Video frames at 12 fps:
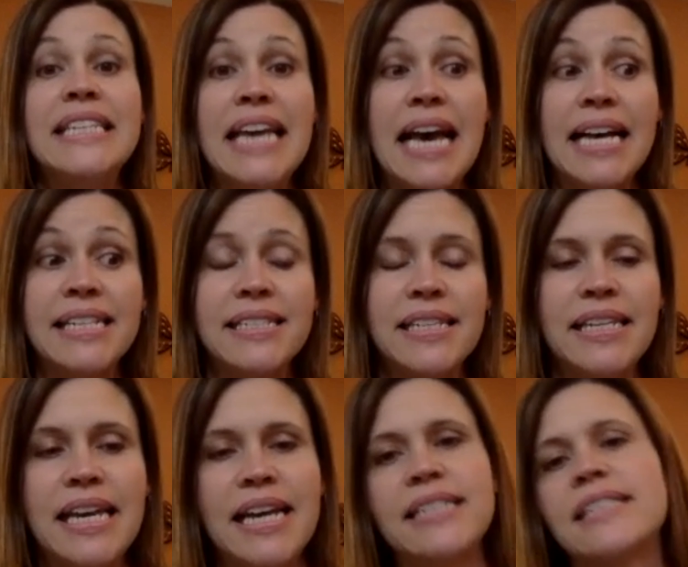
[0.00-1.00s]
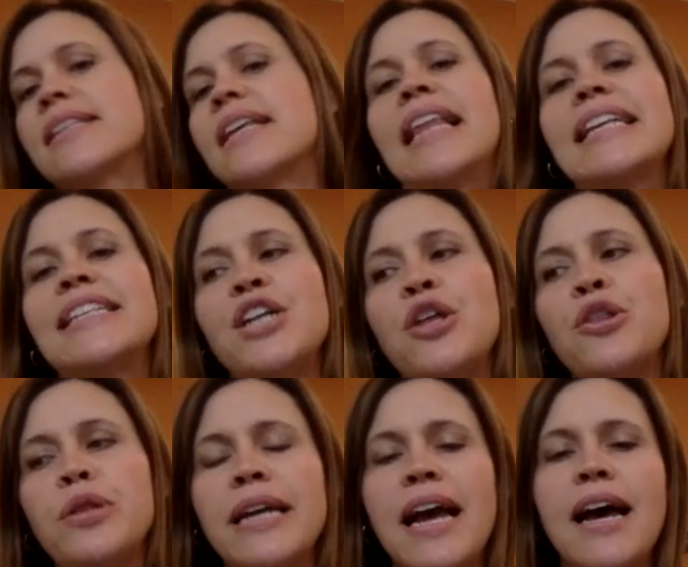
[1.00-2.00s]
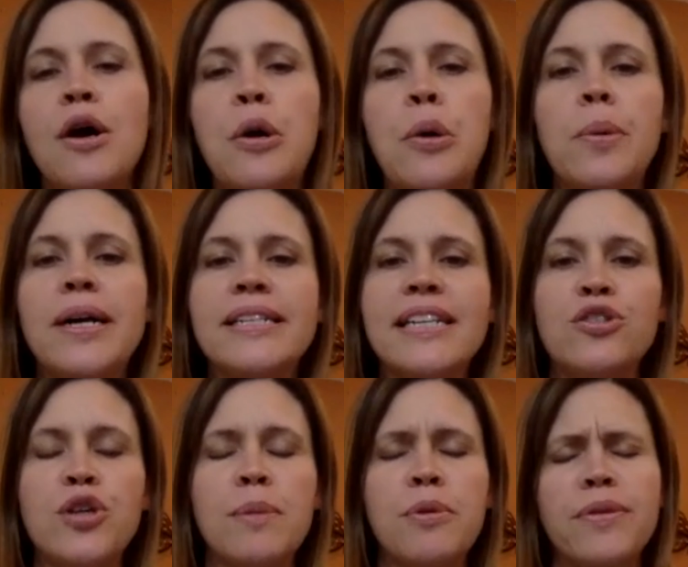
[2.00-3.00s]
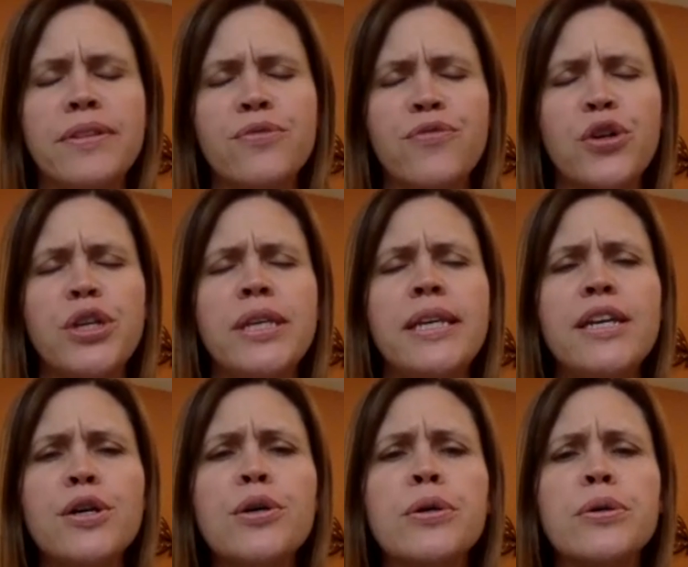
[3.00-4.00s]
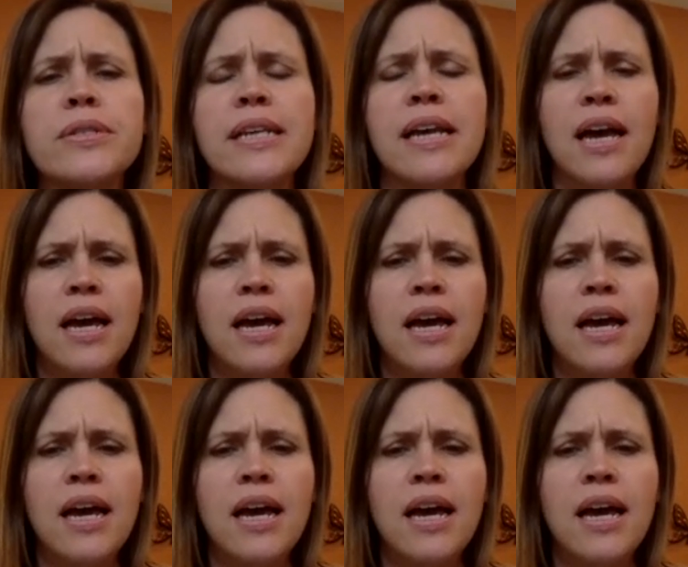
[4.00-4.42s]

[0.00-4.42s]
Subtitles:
Yes. And that's another thing I always had trouble with for years.